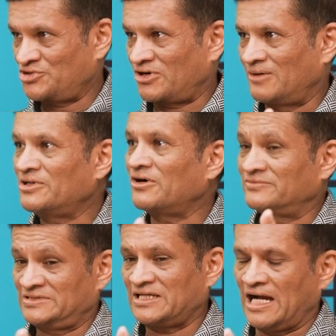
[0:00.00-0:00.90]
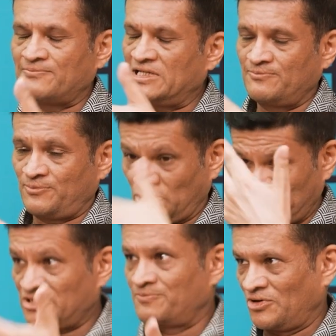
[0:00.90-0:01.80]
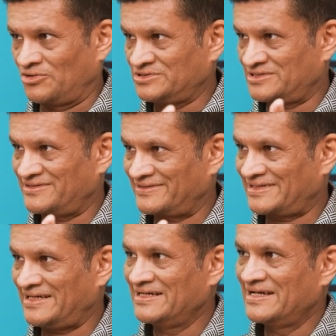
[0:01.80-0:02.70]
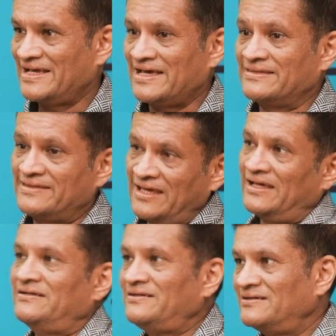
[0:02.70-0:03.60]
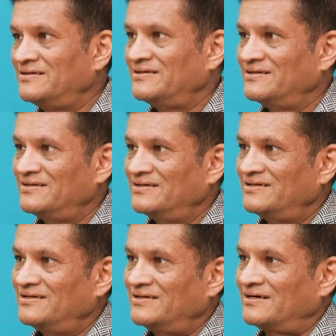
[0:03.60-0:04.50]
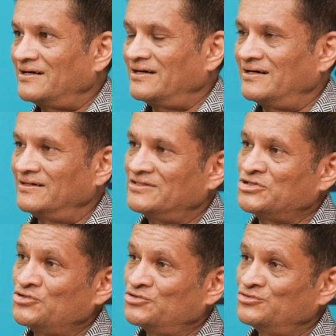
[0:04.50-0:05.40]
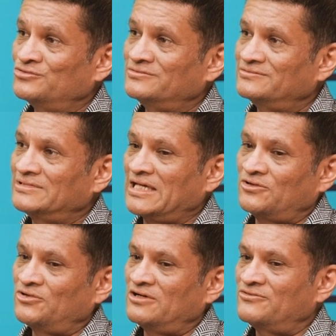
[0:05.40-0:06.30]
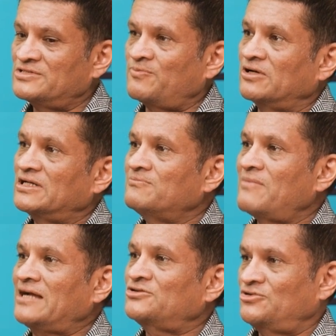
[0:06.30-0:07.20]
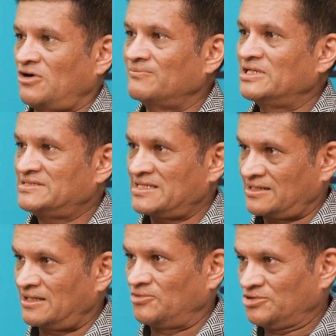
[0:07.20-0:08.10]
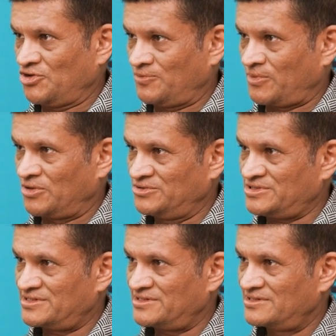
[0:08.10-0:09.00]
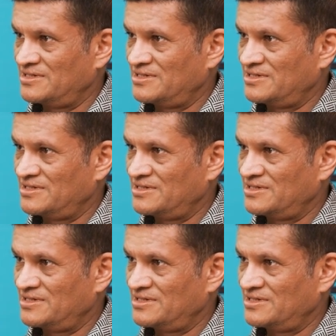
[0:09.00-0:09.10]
your comment. Obviously, post the post. Okay. And then you get good at responding back to comments that come on your post.